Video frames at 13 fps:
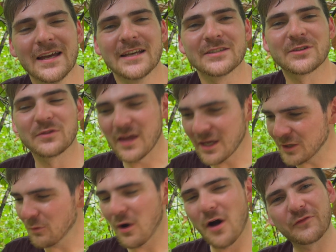So thank
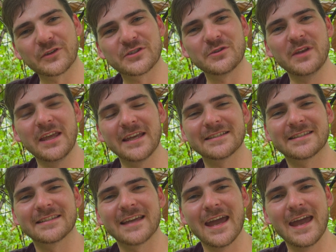you all for tuning in
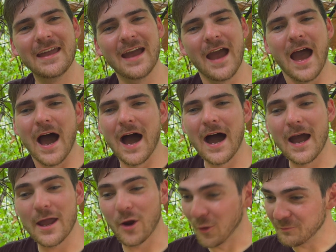today.
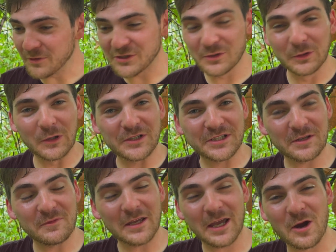I hope that you learned
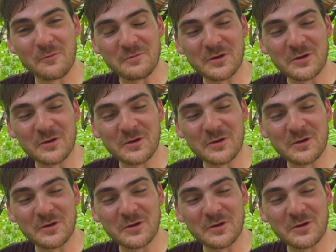something. I hope you